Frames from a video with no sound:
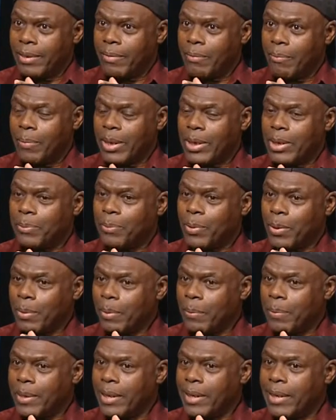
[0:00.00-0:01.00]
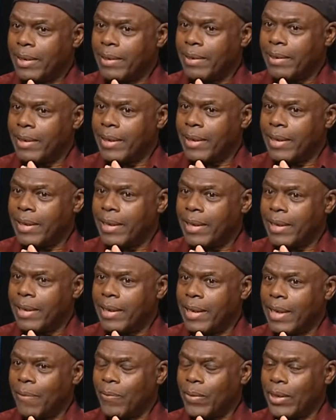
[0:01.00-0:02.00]
But probably
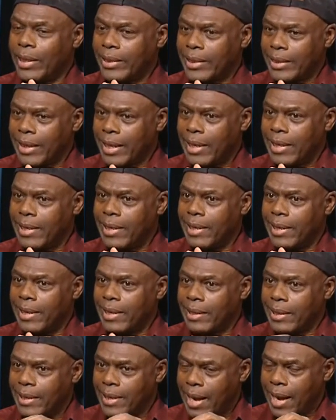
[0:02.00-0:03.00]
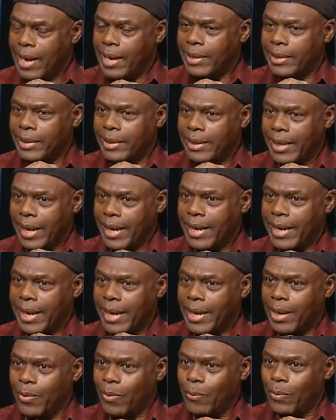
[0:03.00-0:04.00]
if I said it does take
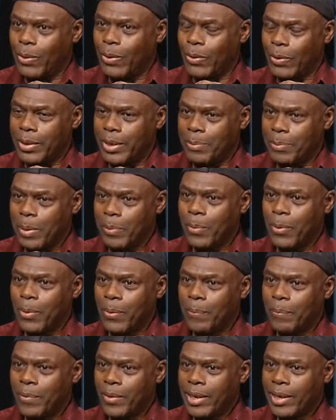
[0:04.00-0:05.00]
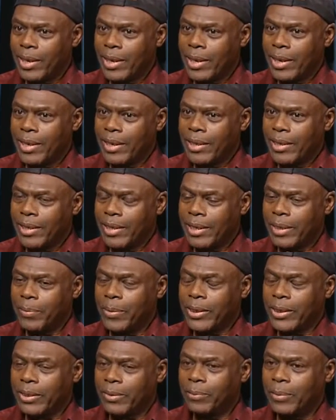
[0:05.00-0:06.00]
care of all its people, it
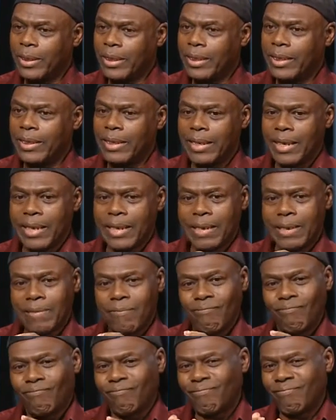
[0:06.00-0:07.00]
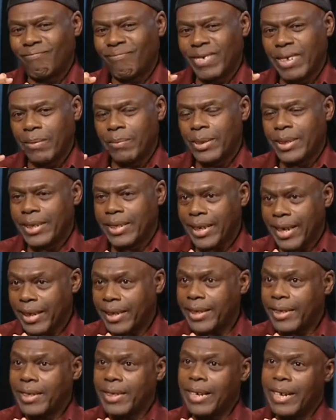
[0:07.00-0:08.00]
must be a
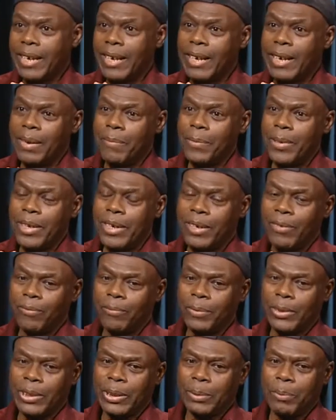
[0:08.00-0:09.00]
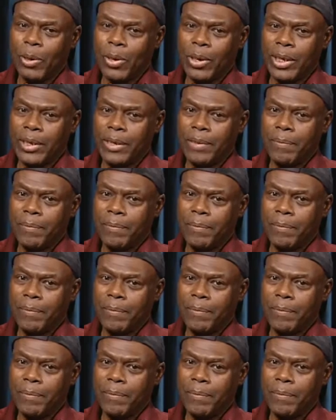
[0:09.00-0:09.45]
mistake. I may have misspoke.